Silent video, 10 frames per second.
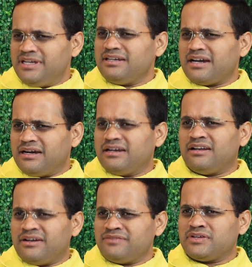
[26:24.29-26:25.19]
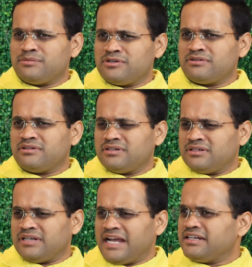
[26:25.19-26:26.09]
I've been learning for about
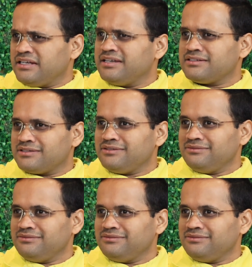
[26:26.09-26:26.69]
9-10 years